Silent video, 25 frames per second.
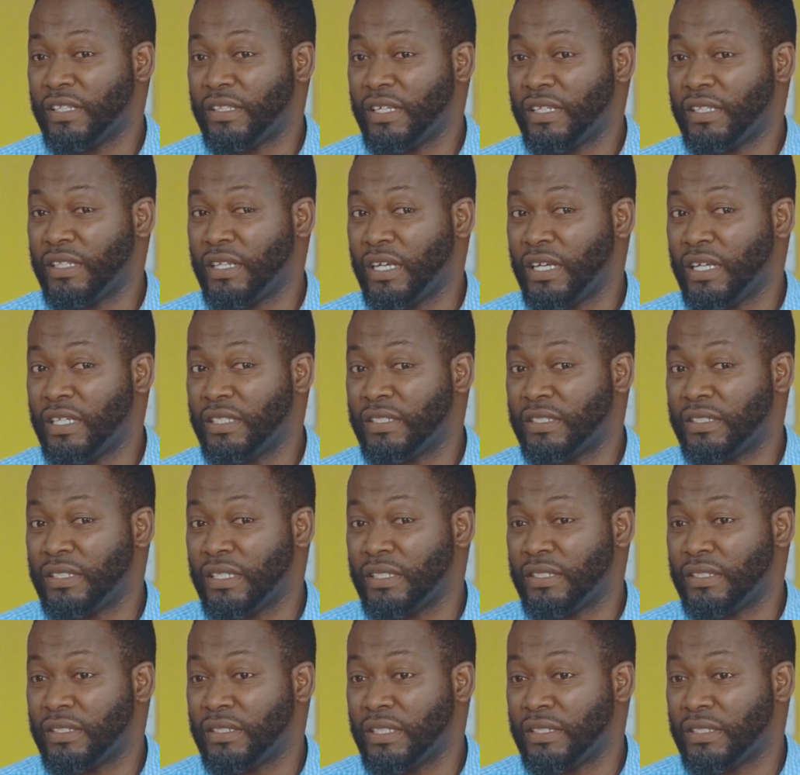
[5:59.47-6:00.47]
and I think that
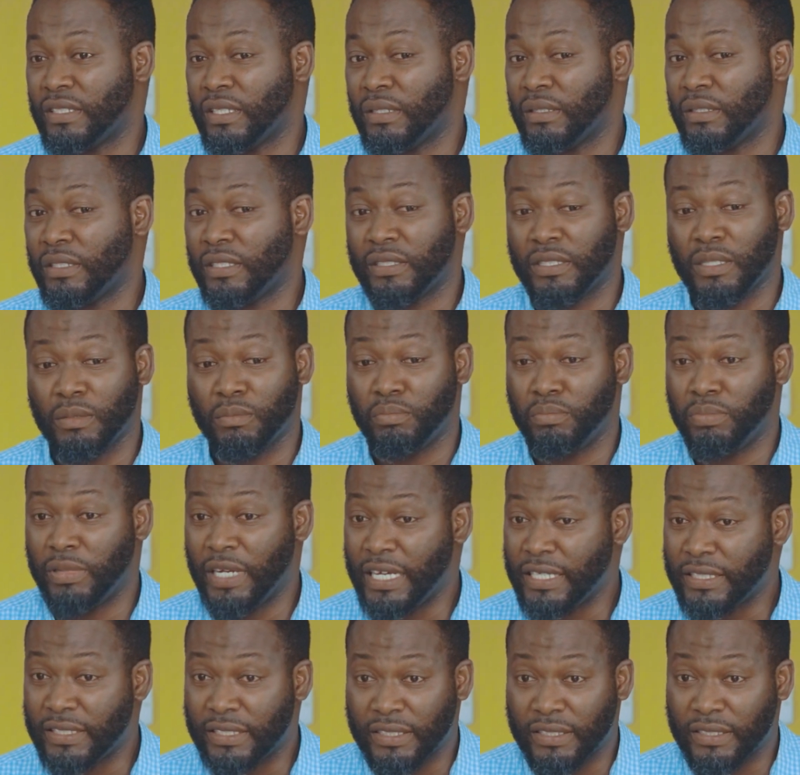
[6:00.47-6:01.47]
it's a
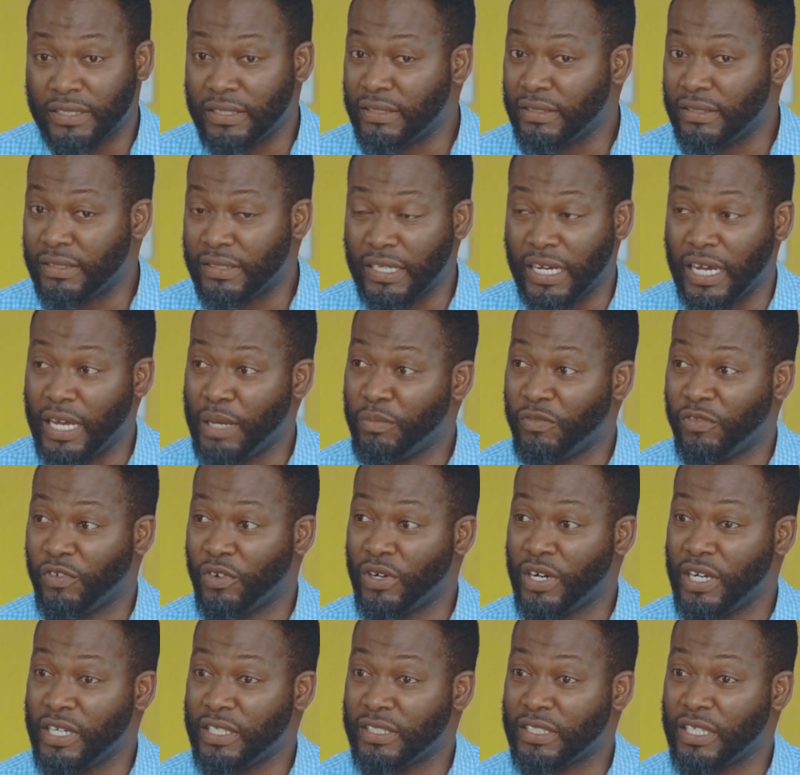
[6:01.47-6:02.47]
blessing time
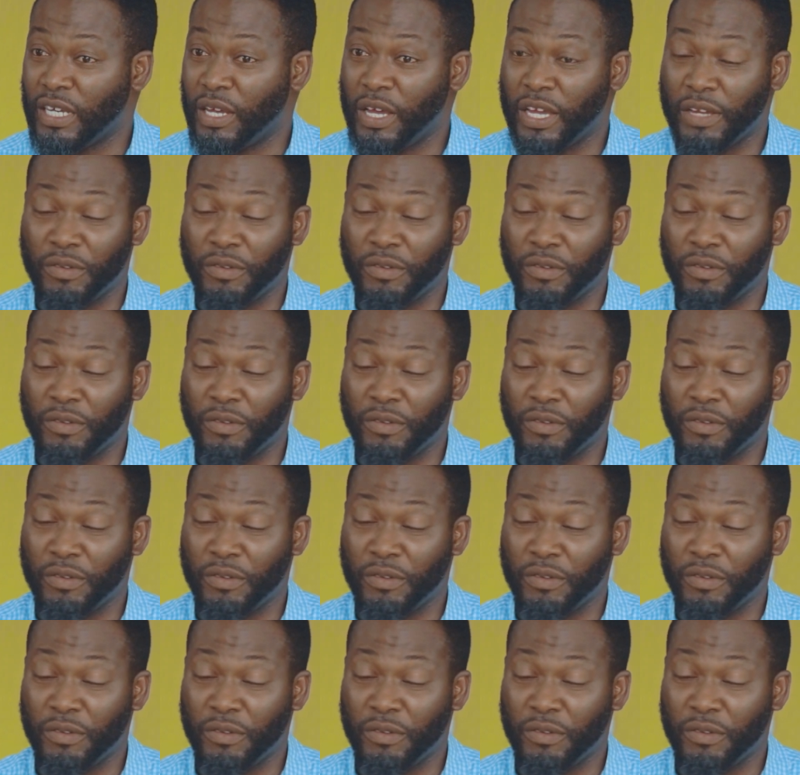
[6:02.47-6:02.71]
for us.